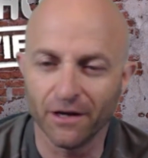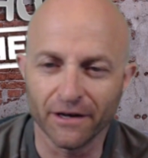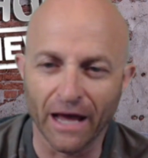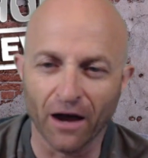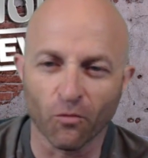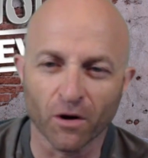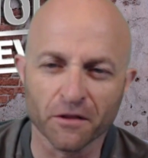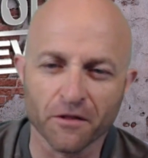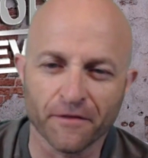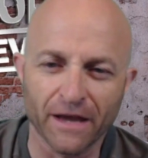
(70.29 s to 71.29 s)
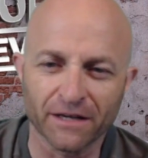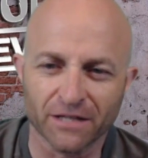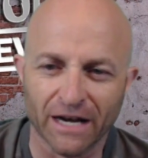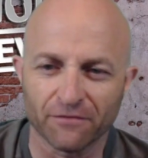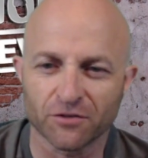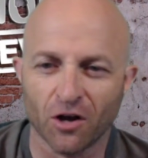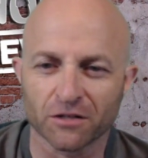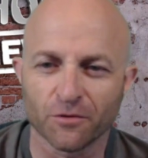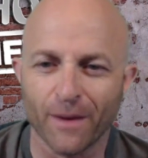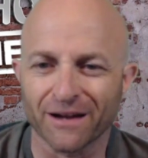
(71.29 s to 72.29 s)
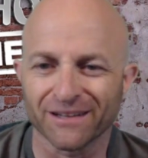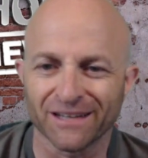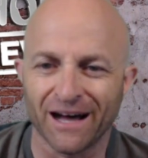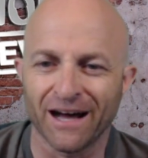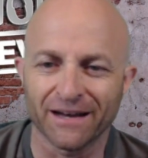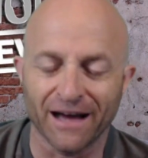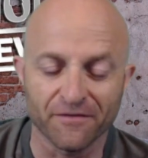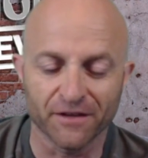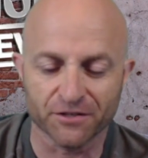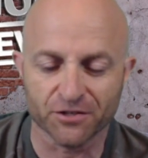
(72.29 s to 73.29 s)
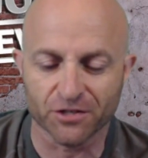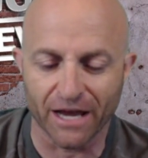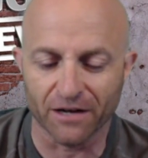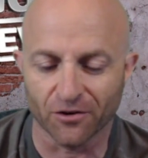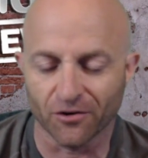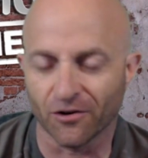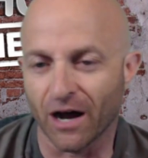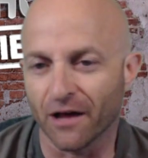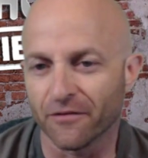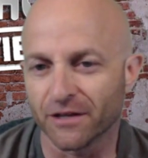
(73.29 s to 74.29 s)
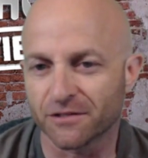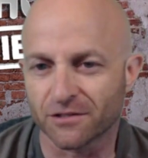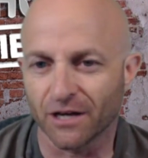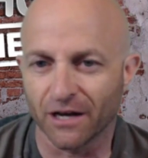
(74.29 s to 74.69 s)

Now, one of the things that I've talked about a lot on this channel, on this